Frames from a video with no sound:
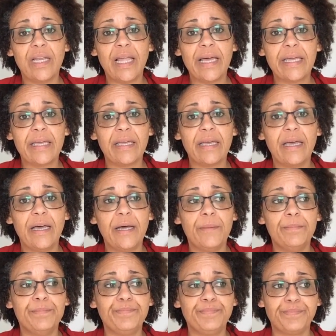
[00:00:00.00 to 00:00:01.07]
like
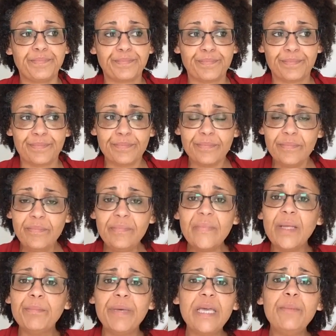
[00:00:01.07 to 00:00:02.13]

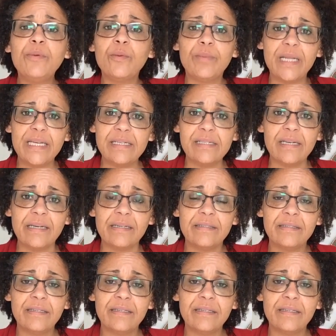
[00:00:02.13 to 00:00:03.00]
people-pleasing.